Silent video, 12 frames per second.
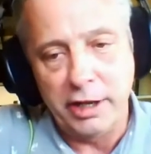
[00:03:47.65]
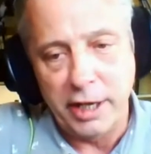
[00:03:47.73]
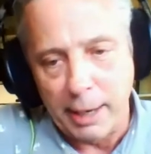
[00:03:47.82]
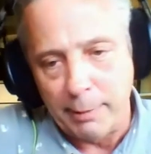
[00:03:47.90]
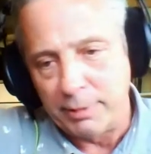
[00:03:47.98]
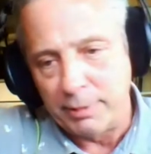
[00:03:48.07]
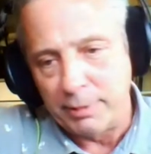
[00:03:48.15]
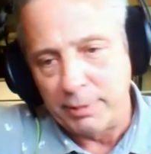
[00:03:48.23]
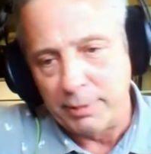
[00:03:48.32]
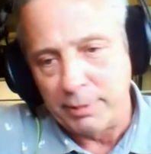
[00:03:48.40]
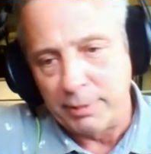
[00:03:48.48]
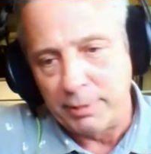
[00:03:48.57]
the numbers
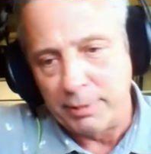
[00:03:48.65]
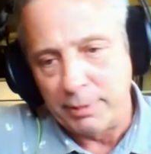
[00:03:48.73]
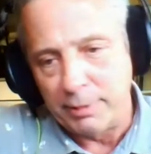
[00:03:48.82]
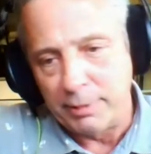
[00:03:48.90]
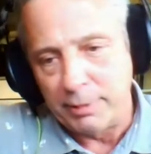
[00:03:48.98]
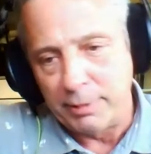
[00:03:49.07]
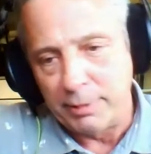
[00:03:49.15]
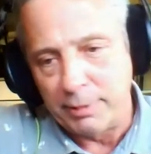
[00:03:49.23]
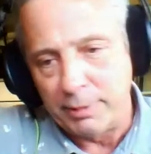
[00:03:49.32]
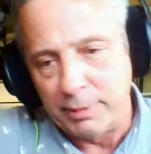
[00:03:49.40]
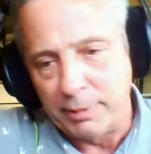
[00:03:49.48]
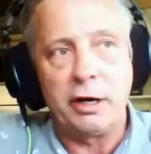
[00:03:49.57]
that I'm working
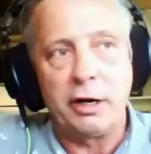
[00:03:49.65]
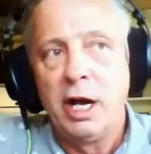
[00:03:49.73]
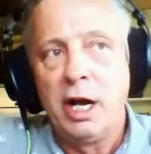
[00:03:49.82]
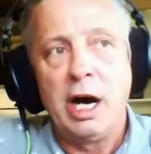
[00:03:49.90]
with here.